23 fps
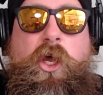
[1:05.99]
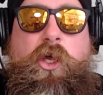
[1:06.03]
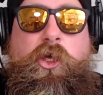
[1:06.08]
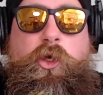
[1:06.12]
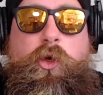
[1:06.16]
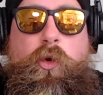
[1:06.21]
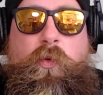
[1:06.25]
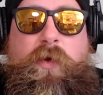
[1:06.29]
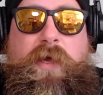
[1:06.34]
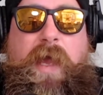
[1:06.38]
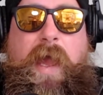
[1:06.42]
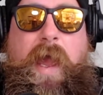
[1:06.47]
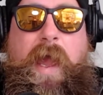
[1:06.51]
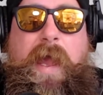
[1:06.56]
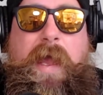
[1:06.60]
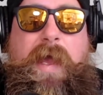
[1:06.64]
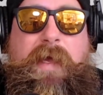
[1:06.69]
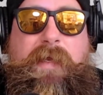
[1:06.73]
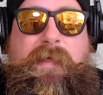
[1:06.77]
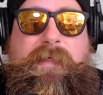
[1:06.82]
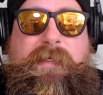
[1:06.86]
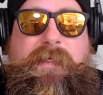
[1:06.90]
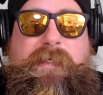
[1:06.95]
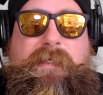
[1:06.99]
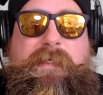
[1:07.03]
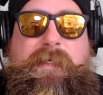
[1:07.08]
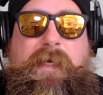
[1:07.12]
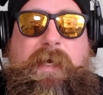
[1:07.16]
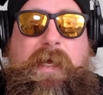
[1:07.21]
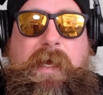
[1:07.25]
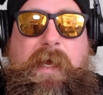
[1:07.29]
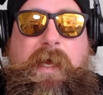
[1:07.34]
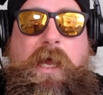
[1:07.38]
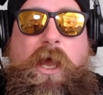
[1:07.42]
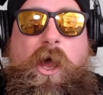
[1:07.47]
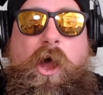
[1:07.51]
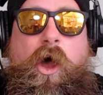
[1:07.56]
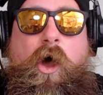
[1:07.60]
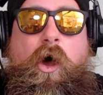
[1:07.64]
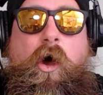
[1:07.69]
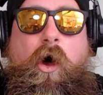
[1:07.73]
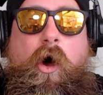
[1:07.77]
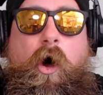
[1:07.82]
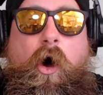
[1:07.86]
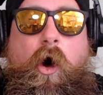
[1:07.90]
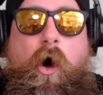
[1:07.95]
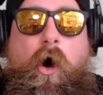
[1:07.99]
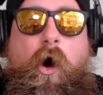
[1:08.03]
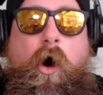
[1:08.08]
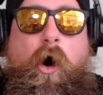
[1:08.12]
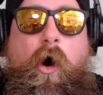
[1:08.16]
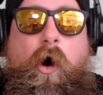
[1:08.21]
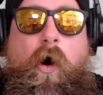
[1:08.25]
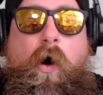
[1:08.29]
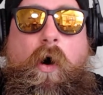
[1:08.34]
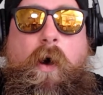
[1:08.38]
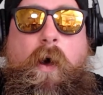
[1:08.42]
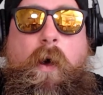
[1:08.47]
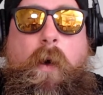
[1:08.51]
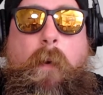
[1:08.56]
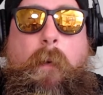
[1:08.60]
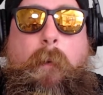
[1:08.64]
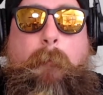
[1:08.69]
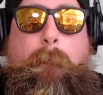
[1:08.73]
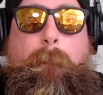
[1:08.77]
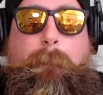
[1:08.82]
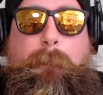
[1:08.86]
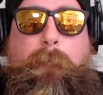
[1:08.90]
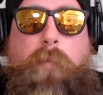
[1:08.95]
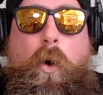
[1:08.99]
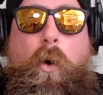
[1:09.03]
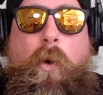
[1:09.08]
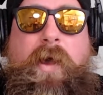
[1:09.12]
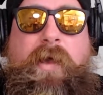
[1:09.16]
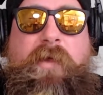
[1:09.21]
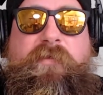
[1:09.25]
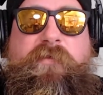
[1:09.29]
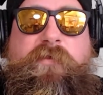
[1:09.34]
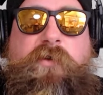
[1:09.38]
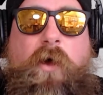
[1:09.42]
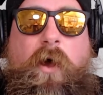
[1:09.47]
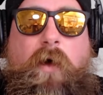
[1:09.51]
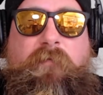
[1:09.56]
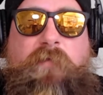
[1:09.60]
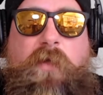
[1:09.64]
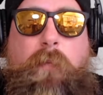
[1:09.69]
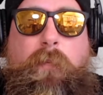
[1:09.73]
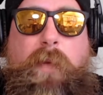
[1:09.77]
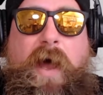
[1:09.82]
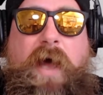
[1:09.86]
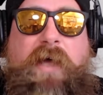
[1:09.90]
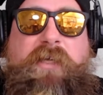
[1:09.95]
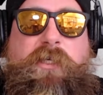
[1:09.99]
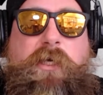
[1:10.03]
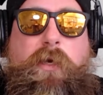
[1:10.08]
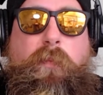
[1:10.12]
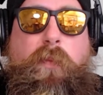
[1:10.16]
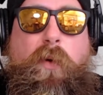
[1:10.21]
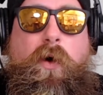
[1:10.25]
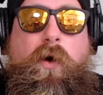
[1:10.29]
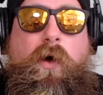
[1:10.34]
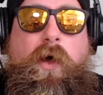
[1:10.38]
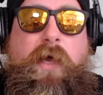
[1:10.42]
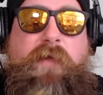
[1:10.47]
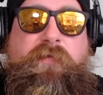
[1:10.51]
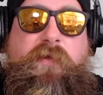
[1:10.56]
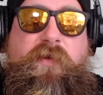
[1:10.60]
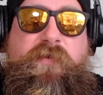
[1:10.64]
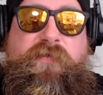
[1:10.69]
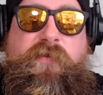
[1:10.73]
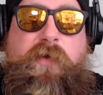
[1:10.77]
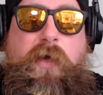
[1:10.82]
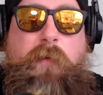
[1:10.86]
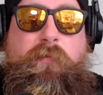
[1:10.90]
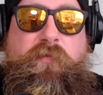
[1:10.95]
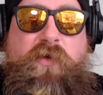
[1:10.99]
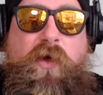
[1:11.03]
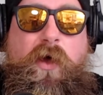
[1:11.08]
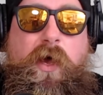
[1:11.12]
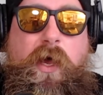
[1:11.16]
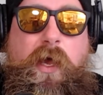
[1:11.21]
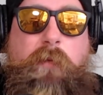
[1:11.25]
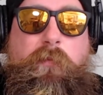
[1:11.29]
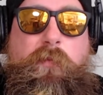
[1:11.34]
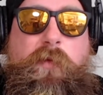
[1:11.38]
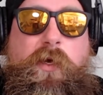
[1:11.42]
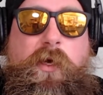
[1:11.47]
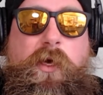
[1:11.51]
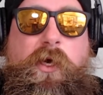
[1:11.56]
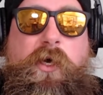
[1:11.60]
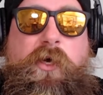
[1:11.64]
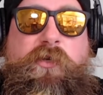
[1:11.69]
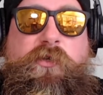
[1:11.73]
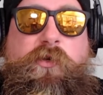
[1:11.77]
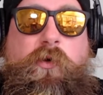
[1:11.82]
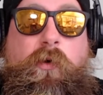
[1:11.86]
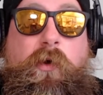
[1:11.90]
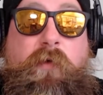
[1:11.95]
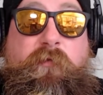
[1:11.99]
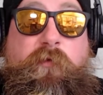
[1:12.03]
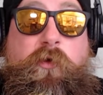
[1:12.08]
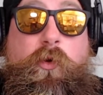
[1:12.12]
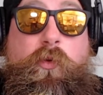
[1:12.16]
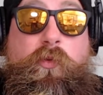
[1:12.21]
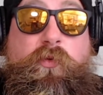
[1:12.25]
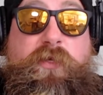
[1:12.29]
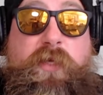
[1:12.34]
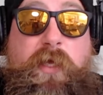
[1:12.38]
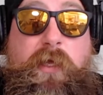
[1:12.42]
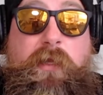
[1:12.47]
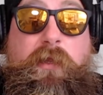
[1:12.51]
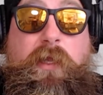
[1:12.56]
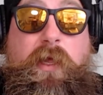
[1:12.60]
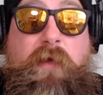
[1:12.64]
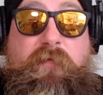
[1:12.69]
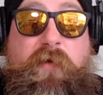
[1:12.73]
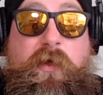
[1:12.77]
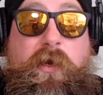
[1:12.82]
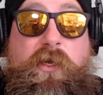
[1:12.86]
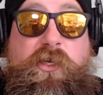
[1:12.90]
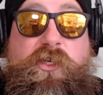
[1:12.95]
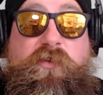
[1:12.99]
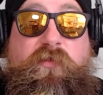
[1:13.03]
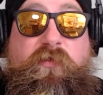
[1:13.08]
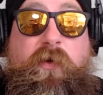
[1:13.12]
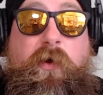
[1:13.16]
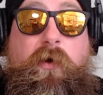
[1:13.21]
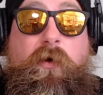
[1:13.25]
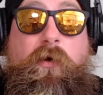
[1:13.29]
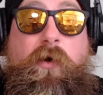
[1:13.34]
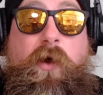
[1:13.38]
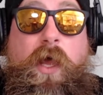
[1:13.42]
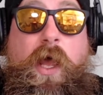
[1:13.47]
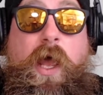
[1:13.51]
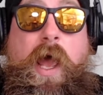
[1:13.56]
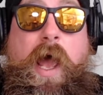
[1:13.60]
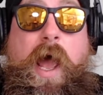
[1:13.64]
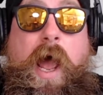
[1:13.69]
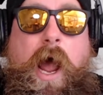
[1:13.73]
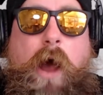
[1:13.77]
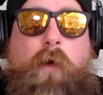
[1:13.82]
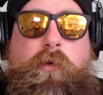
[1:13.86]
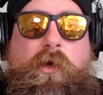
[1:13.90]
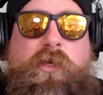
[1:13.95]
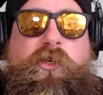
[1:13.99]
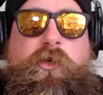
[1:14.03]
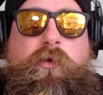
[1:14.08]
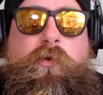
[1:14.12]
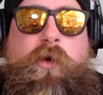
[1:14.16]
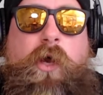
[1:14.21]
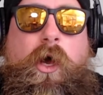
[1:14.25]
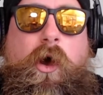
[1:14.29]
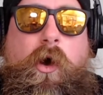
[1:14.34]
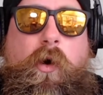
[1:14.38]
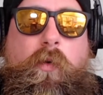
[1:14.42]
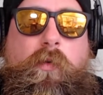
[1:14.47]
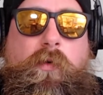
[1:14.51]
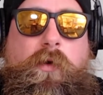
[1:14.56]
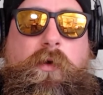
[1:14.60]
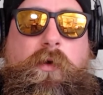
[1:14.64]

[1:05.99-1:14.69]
You can't see all points of the basketball at the same time. So if you did live in a sphere, how would you know?